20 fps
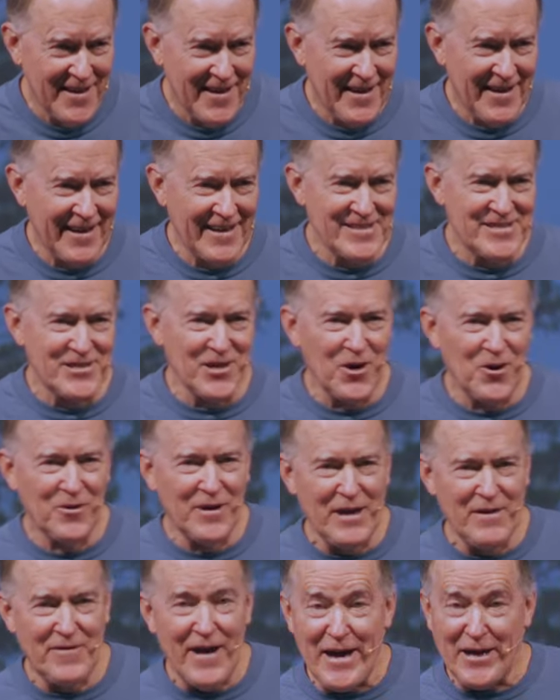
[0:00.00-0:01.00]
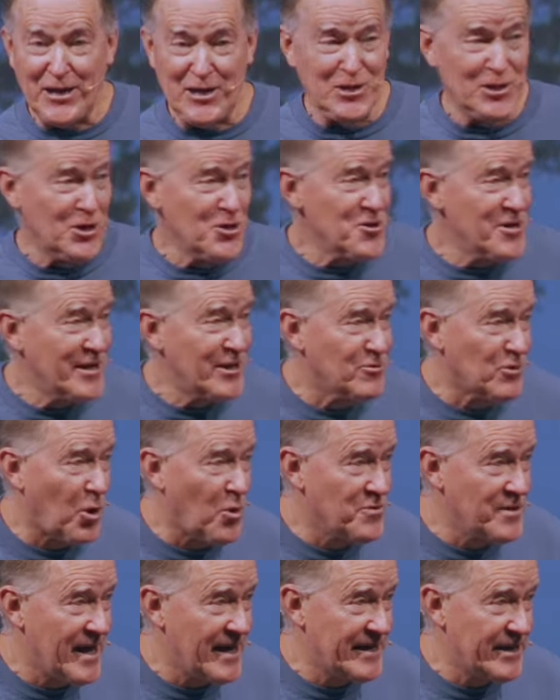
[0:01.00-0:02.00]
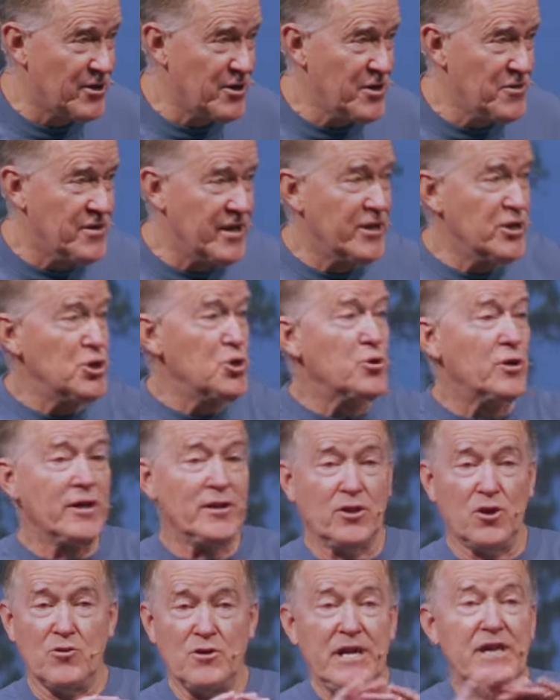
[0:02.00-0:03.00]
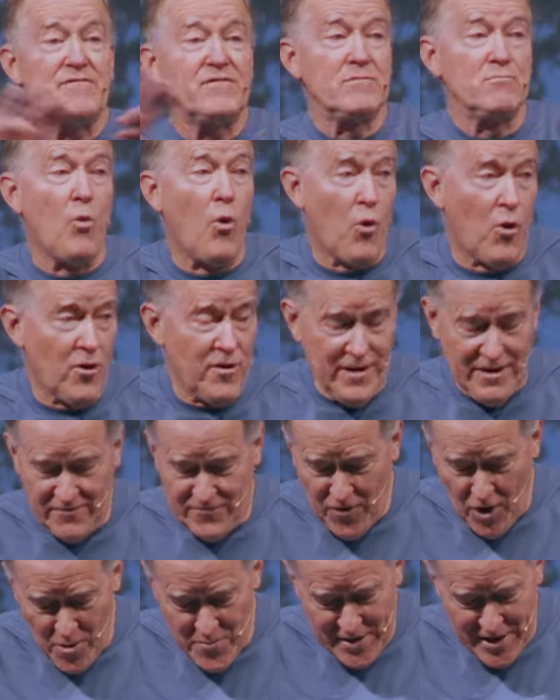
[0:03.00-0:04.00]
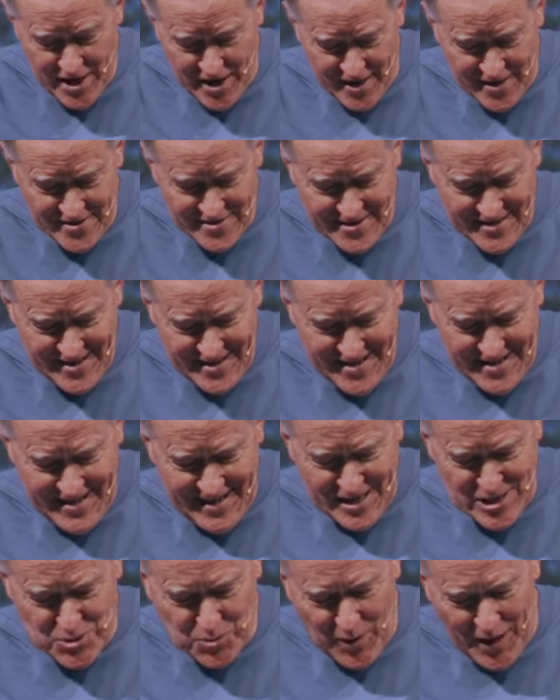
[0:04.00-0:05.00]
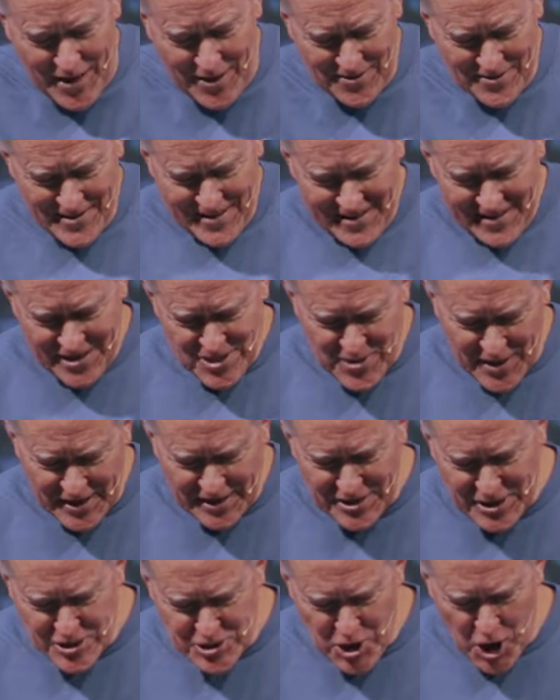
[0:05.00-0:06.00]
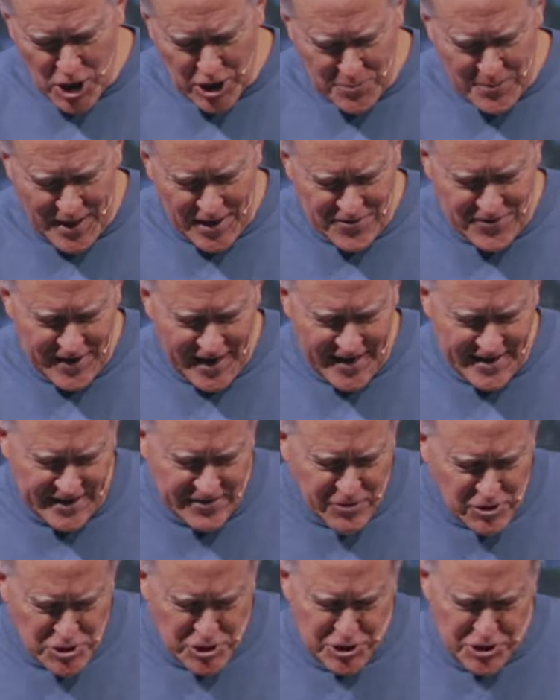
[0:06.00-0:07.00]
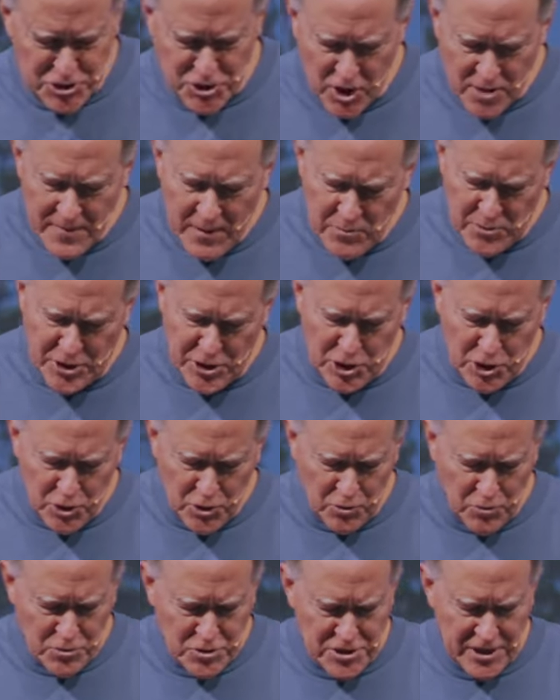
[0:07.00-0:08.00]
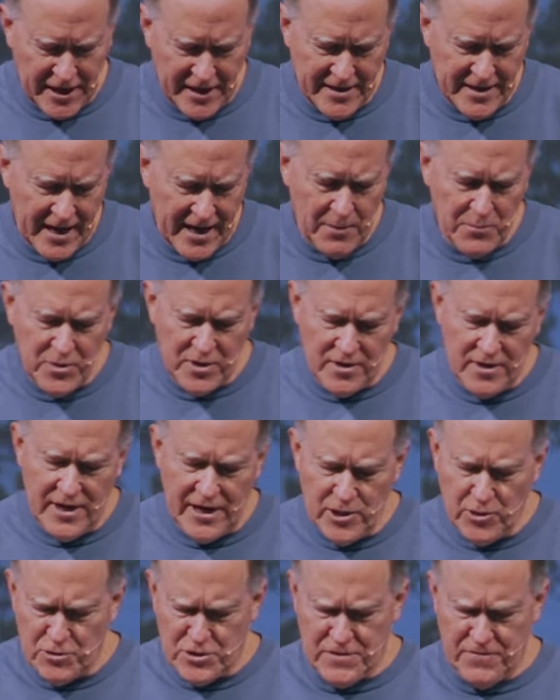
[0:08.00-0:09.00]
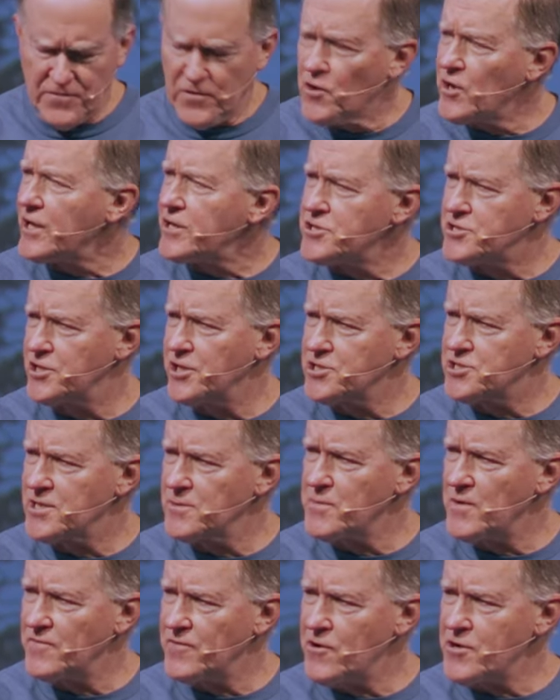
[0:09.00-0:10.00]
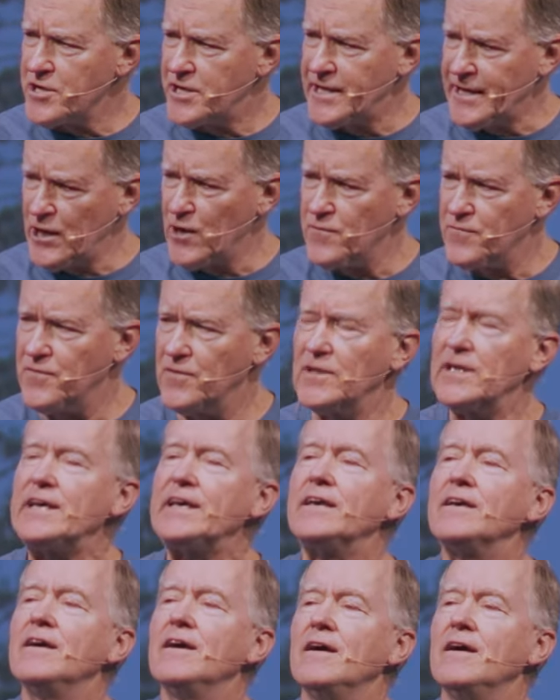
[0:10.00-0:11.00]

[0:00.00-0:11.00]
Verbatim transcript: And so, if I can learn and grow in that area, then you can learn even more and far beyond as well. So, I get to talk about that. And there's a term I'm going to use, and I'm, i use it very intentionally, but very carefully.